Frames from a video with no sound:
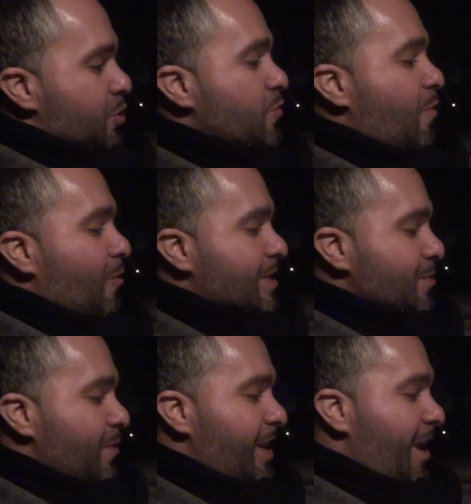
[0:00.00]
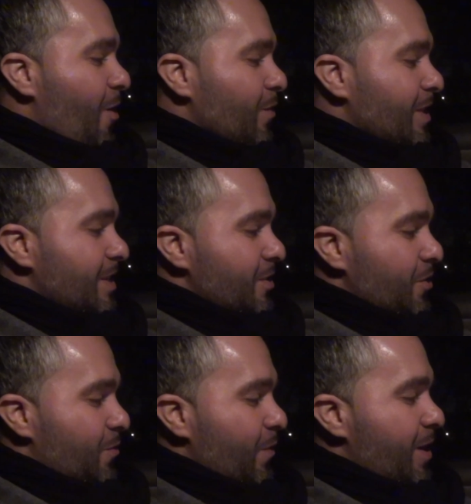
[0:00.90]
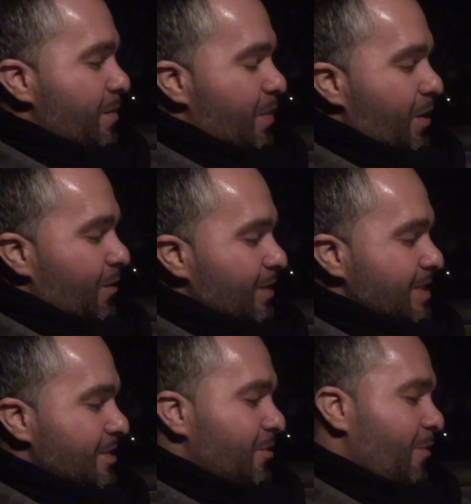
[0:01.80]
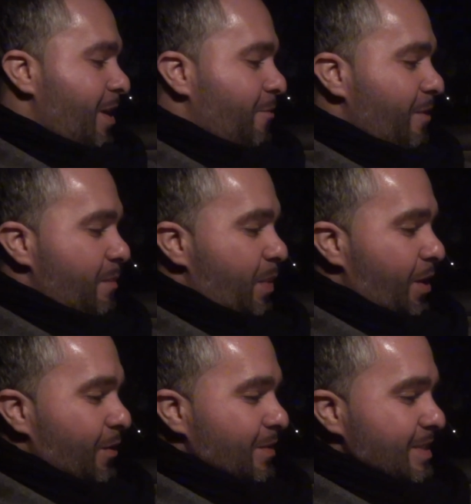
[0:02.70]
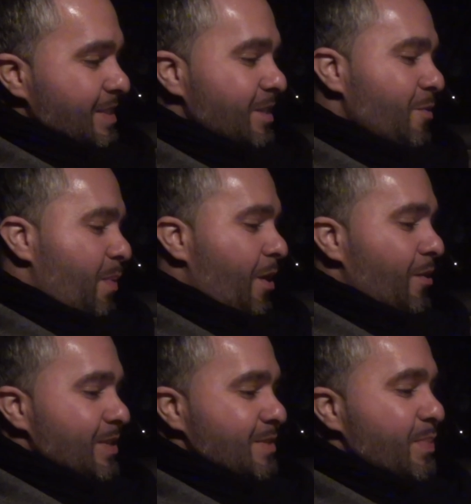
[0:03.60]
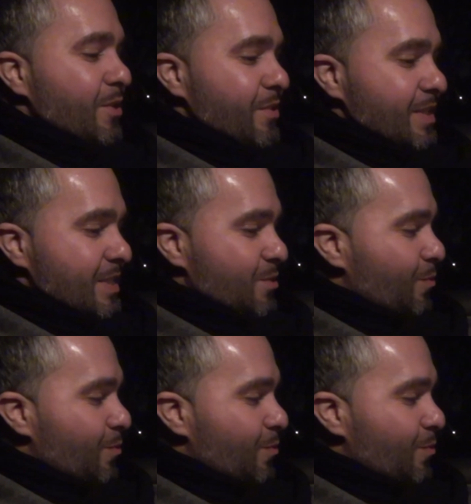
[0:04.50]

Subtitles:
You've also inherited your grandparents, your great-grandparents, and your parents' bitterness